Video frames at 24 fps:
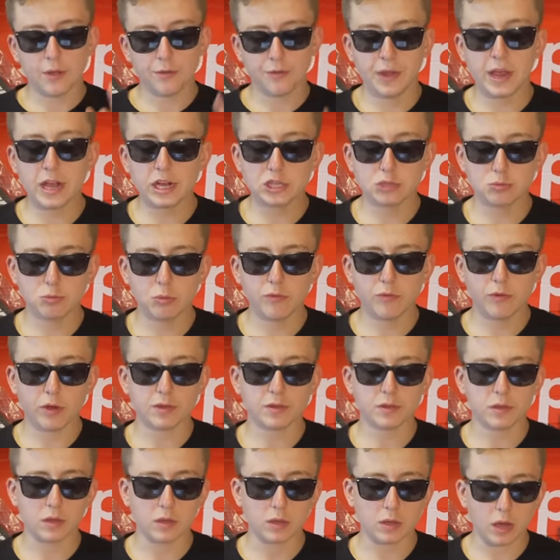Next, move
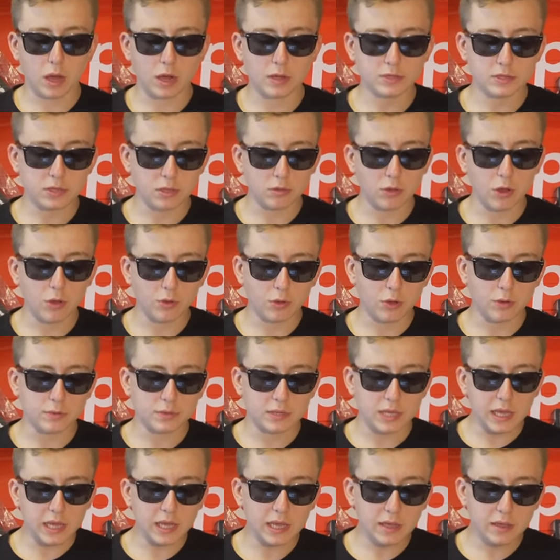on to the Gonz logo
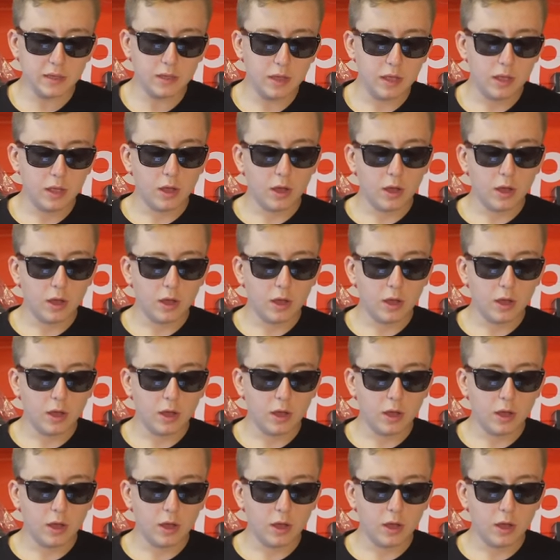tee.